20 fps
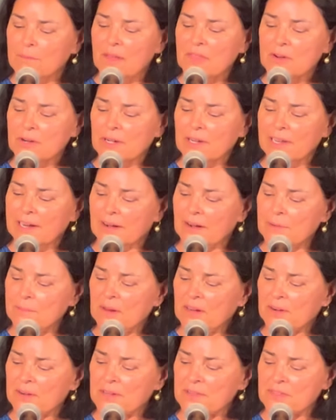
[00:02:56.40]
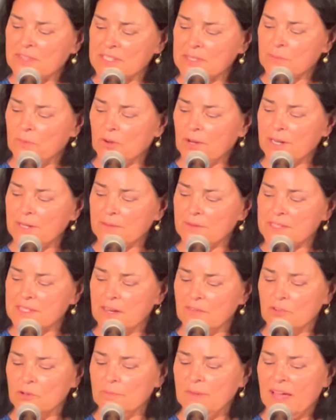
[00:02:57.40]
Mother Claire appeared at this point with
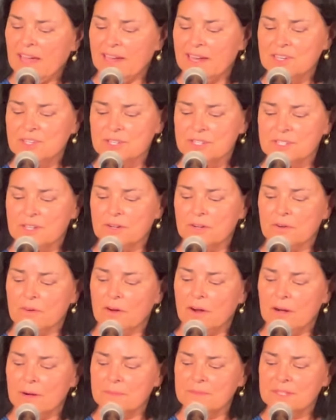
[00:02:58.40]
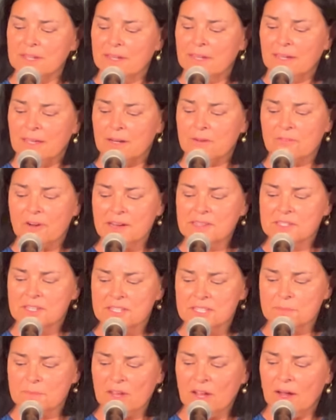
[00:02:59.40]
several packages in her arms, and
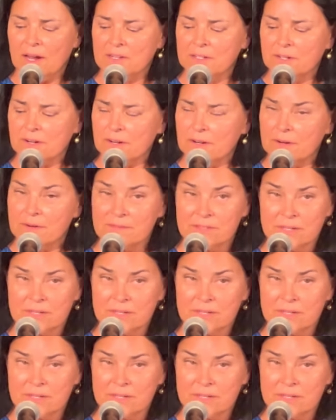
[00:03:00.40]
Frances behind her,